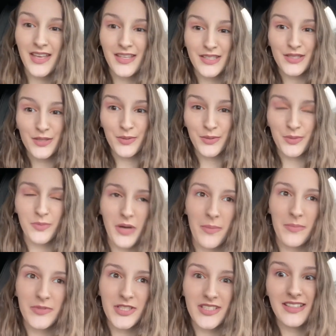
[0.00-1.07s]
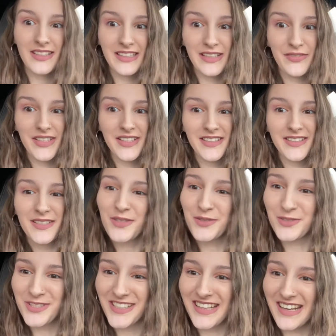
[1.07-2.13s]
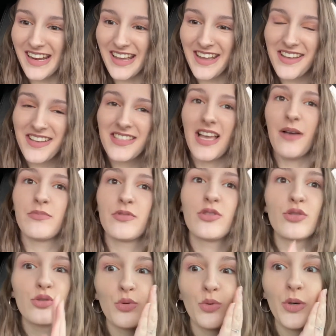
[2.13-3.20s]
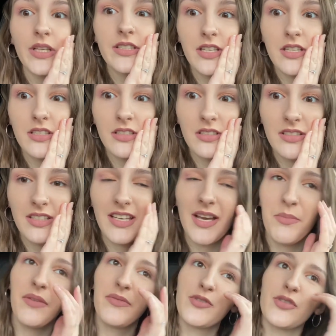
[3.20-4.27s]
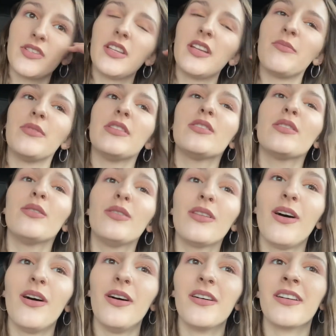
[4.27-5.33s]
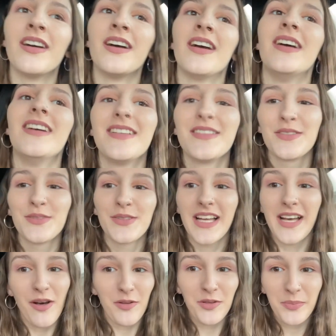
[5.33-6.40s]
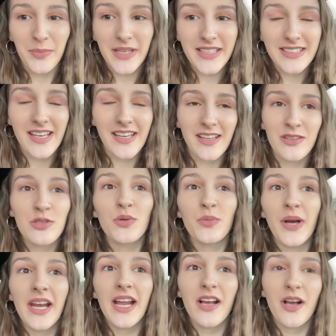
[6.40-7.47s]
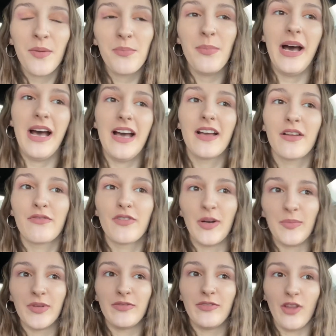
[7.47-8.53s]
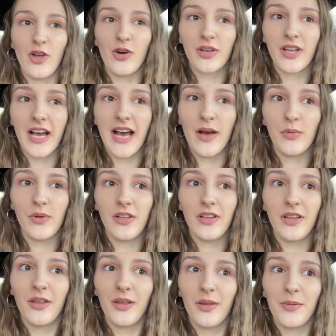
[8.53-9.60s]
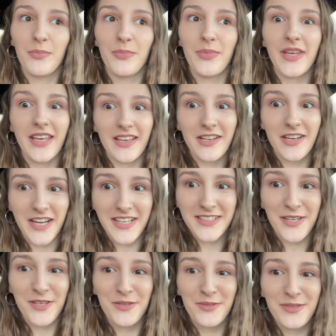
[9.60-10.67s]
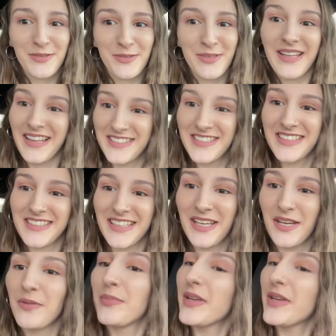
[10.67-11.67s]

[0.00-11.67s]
So I'm just leaving to go to Greg's. I'm so excited to see him. I've not seen him in so long, so that'll be exciting. So when I come back from the vlog, I will at Greg's house, so that's exciting.